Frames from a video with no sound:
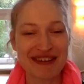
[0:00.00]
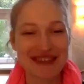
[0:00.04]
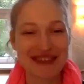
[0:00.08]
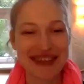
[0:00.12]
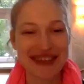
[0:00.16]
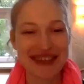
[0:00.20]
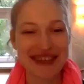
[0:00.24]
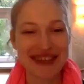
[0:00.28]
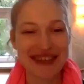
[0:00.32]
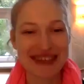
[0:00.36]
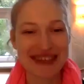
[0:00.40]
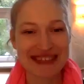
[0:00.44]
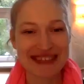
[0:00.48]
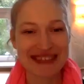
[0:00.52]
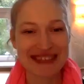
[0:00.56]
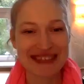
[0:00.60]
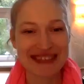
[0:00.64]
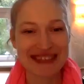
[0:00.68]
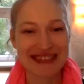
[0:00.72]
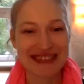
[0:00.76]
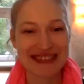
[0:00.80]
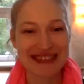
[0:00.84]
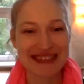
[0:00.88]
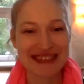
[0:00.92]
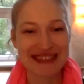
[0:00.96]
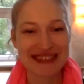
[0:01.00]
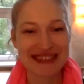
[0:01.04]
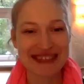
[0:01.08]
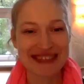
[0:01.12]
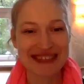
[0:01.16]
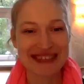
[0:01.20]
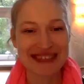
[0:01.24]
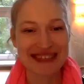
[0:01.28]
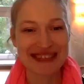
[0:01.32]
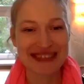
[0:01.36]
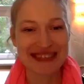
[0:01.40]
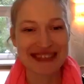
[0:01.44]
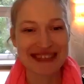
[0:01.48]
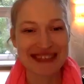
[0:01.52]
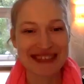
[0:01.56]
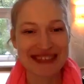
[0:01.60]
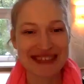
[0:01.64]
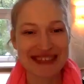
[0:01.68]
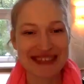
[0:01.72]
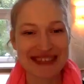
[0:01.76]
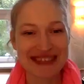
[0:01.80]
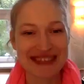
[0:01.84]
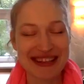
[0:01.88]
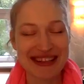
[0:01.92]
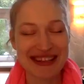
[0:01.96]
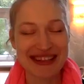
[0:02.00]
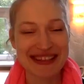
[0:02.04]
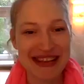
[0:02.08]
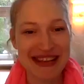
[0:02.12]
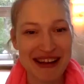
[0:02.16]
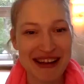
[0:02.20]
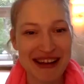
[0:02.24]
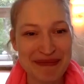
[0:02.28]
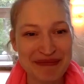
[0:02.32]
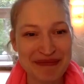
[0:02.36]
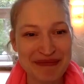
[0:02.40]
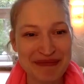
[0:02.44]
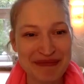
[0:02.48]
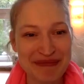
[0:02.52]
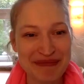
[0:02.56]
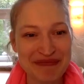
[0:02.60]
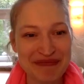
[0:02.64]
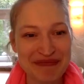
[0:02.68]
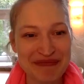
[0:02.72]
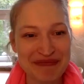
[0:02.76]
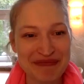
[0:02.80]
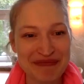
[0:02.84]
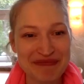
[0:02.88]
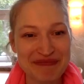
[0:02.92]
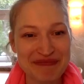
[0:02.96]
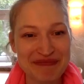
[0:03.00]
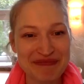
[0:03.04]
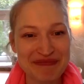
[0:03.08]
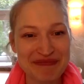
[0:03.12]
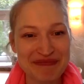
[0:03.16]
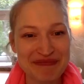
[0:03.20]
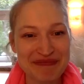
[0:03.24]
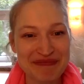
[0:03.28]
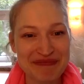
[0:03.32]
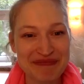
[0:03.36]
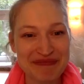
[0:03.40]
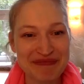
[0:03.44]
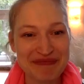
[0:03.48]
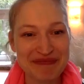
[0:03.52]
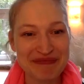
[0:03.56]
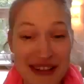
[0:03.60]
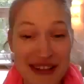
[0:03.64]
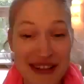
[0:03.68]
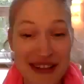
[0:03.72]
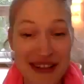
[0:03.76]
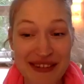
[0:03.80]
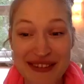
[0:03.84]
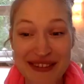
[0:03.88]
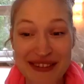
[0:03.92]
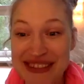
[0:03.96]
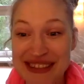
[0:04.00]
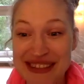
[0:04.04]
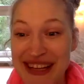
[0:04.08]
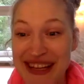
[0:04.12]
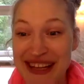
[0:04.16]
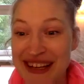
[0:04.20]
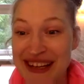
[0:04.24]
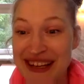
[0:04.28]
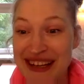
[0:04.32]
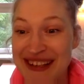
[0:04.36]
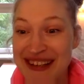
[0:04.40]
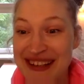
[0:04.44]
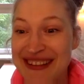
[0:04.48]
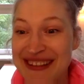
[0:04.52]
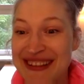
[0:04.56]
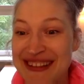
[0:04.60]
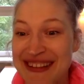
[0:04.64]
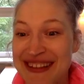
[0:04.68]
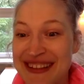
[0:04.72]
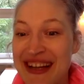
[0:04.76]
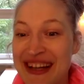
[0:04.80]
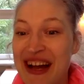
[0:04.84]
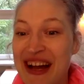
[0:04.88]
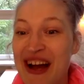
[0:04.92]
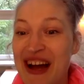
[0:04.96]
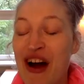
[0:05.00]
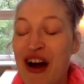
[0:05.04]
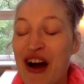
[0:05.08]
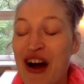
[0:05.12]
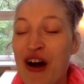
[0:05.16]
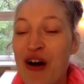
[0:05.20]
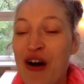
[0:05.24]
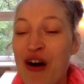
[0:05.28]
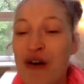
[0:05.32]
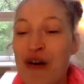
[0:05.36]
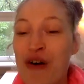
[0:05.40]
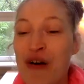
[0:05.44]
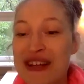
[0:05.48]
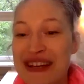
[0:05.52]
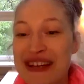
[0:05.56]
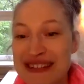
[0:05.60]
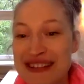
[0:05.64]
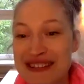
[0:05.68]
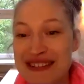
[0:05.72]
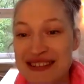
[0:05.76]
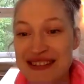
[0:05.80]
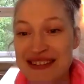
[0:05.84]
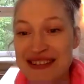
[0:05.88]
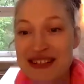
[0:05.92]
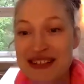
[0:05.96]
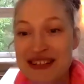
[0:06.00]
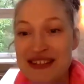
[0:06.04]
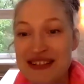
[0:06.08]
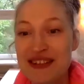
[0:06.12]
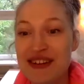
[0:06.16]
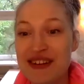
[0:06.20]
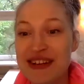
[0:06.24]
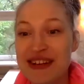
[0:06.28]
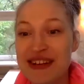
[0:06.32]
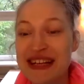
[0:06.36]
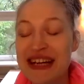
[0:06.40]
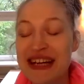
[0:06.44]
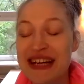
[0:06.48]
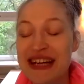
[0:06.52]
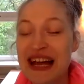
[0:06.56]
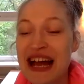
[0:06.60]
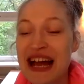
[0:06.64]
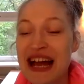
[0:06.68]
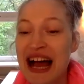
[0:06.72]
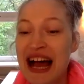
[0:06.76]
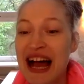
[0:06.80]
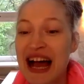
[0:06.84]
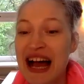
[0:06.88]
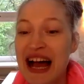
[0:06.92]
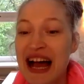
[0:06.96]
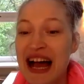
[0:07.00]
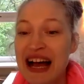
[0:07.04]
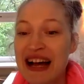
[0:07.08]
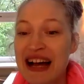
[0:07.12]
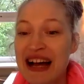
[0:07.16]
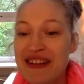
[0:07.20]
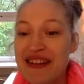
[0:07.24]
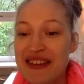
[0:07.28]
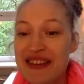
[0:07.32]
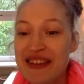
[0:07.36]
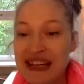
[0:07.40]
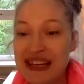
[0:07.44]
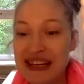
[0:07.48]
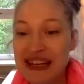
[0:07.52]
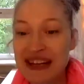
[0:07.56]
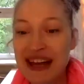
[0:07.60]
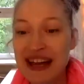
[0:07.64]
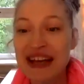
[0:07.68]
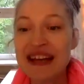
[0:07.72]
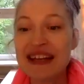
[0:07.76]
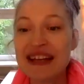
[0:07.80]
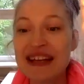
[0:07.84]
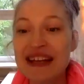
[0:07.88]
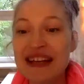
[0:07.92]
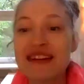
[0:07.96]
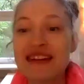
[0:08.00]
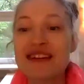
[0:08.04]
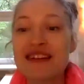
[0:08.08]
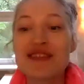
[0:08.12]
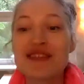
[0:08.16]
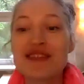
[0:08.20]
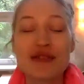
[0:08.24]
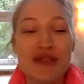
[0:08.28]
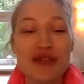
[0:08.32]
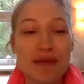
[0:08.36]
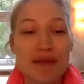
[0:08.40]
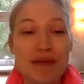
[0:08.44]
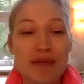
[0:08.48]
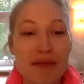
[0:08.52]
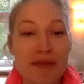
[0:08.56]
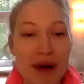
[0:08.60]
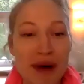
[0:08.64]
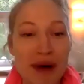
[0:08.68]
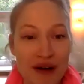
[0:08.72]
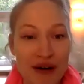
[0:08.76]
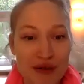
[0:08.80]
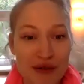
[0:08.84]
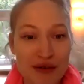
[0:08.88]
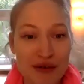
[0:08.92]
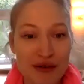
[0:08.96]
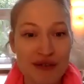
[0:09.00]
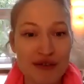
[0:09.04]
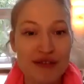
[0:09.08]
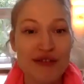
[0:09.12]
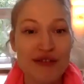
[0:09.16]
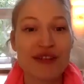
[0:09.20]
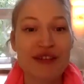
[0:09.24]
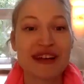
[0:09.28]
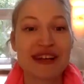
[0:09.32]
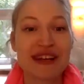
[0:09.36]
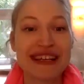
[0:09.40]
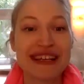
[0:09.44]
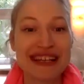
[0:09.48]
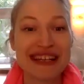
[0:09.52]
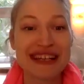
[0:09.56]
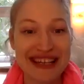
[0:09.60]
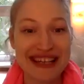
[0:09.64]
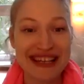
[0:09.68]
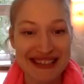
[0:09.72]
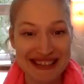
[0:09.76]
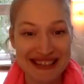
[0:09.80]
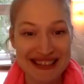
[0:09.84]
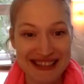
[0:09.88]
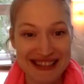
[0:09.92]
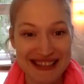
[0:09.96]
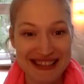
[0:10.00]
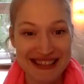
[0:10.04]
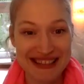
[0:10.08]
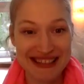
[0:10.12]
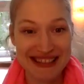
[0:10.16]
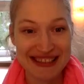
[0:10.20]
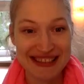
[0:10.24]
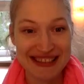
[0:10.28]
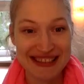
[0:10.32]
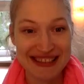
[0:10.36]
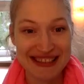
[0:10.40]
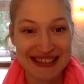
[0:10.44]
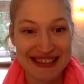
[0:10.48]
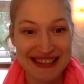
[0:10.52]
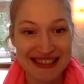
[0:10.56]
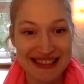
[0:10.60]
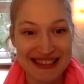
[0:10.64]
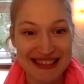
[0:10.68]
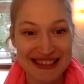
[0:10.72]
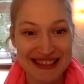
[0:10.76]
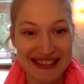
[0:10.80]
of us at this time and holding this container. Oh, yes, sorry. The inhaling is through the mouth. Yes,